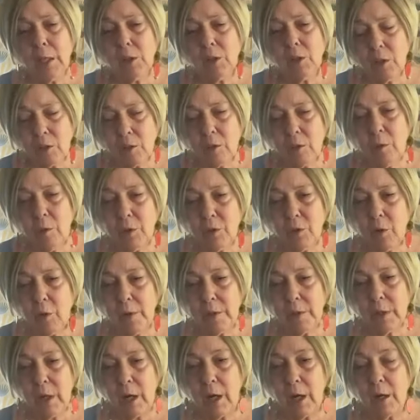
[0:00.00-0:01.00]
So school was
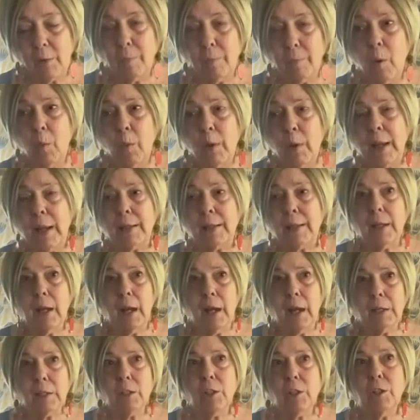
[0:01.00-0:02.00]
always hard, but when I
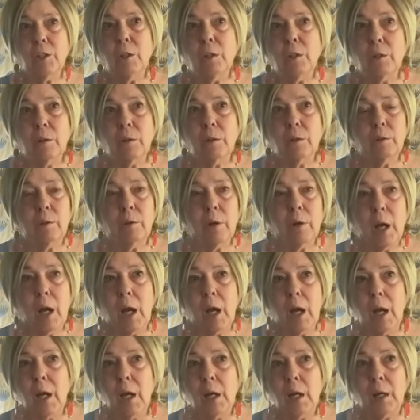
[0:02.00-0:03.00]
got to
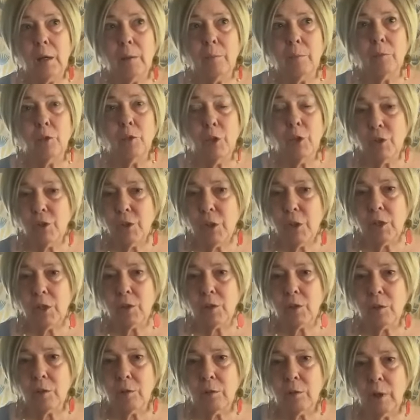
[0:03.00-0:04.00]

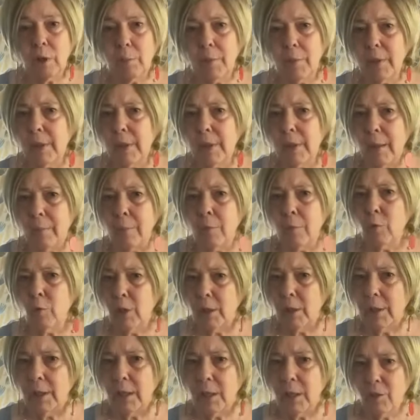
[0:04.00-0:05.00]
nursing school, it became
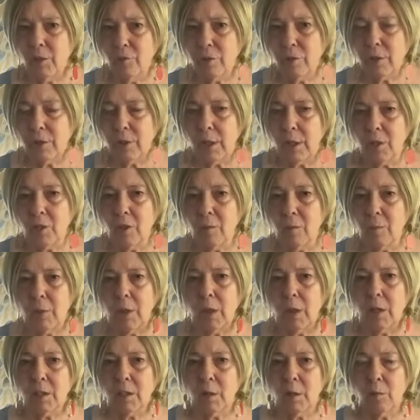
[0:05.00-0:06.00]
really interesting to
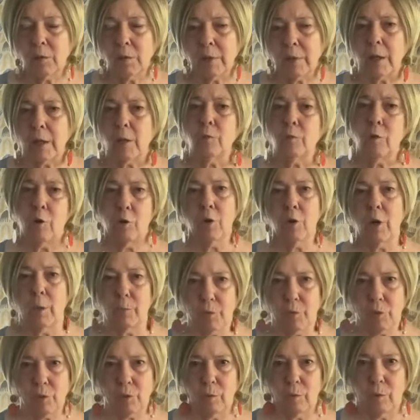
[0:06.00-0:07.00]
me because it was like
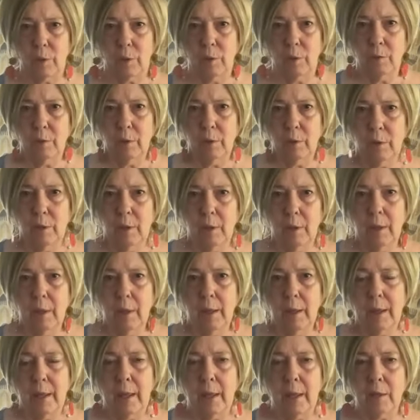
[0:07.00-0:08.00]
grown-up school,
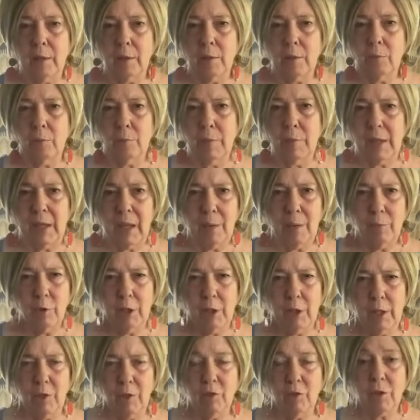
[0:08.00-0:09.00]
and became
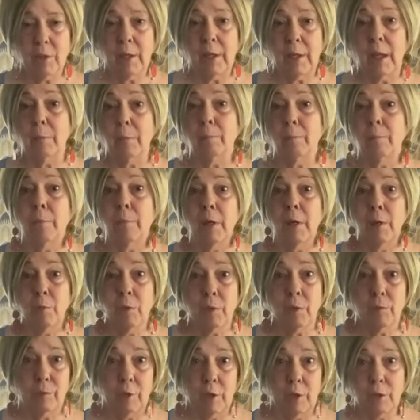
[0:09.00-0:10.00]
really interesting. And
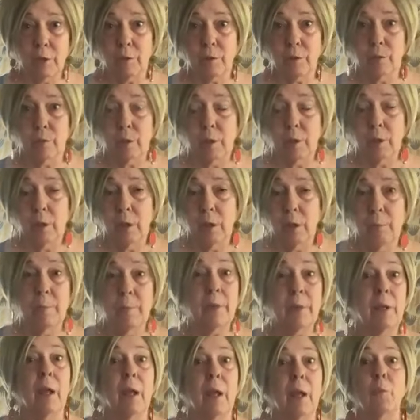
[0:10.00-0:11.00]
midwifery school
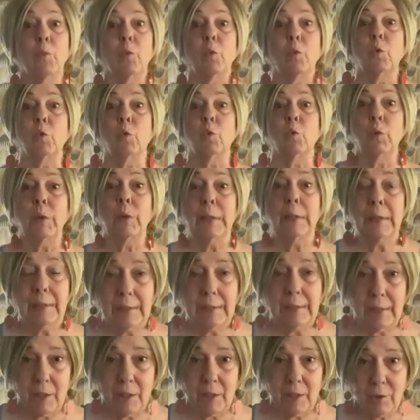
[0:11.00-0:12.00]
became
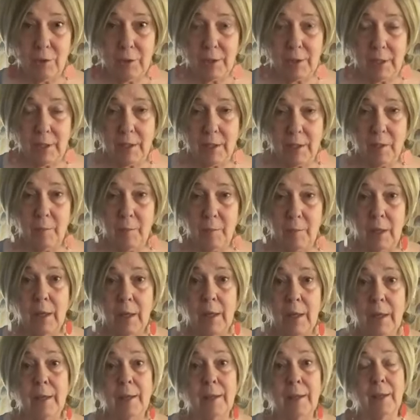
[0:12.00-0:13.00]
really interesting to
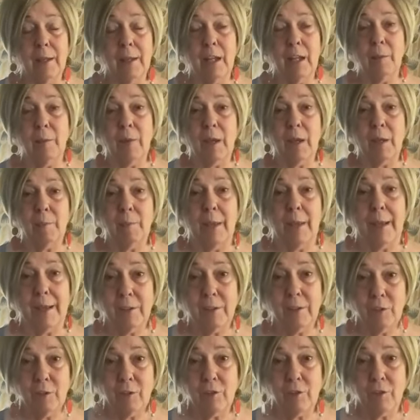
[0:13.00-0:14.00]
me. And getting my
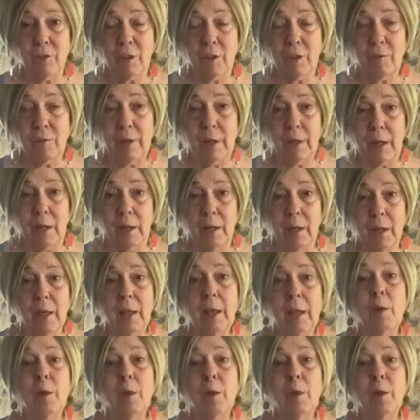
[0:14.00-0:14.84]
master's degree